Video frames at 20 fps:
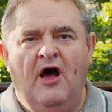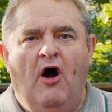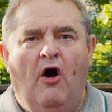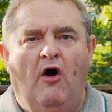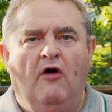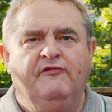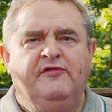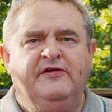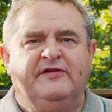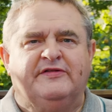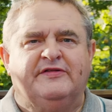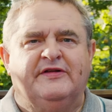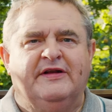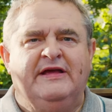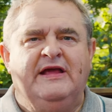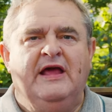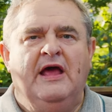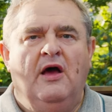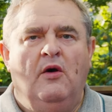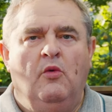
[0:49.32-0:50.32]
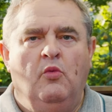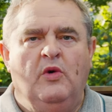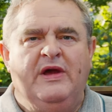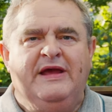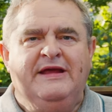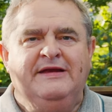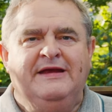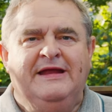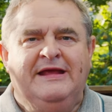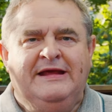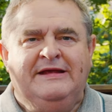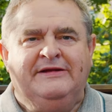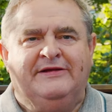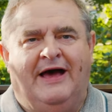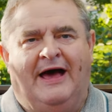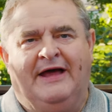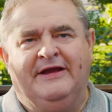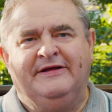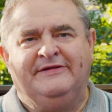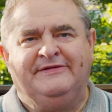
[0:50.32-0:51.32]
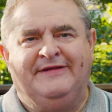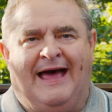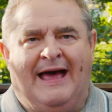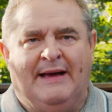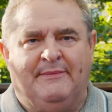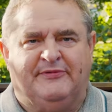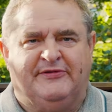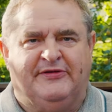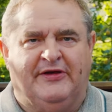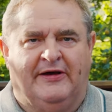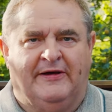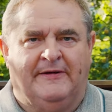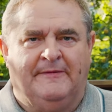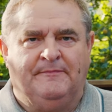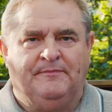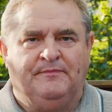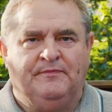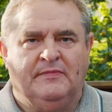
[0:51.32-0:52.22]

Obviously, we need an adapter.